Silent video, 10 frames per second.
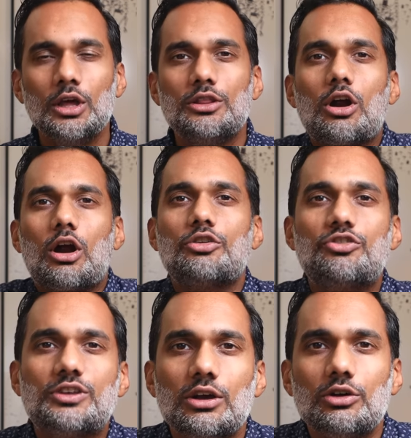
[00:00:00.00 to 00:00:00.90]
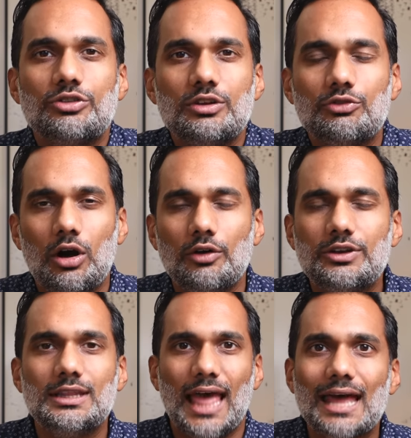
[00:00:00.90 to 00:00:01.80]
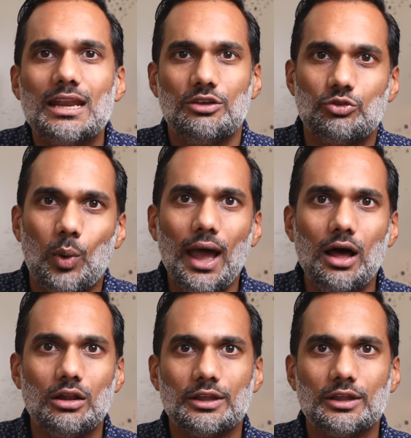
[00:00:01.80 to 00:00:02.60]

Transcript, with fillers: there are skills involved in that as well.